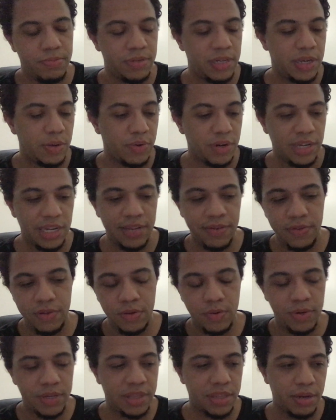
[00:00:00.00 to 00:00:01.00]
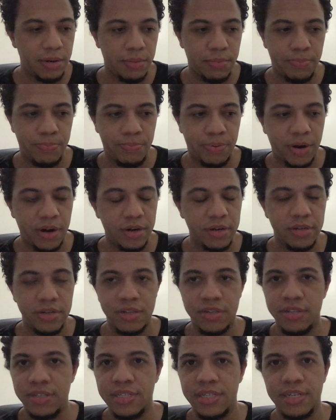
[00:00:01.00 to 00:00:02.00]
they were living with their
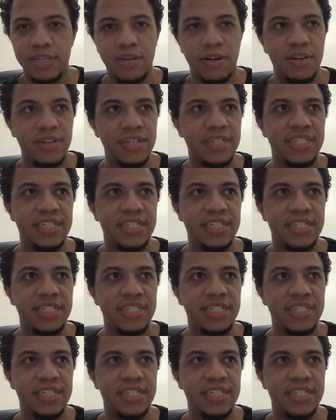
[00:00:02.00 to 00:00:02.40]
partners and then all of